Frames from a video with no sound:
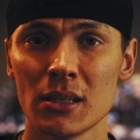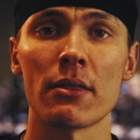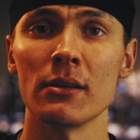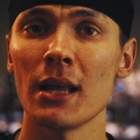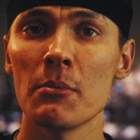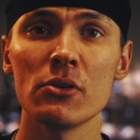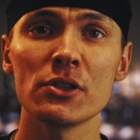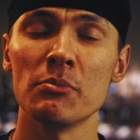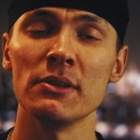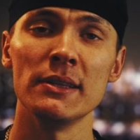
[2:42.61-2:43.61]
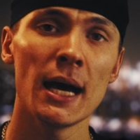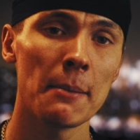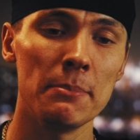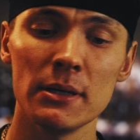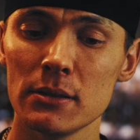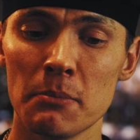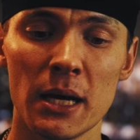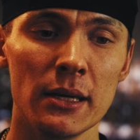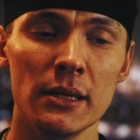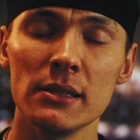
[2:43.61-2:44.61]
Nothing glamorous, but that built
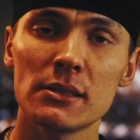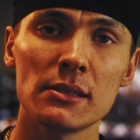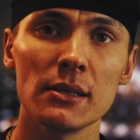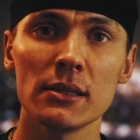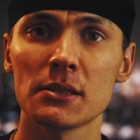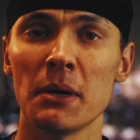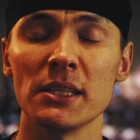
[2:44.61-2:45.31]
my instincts,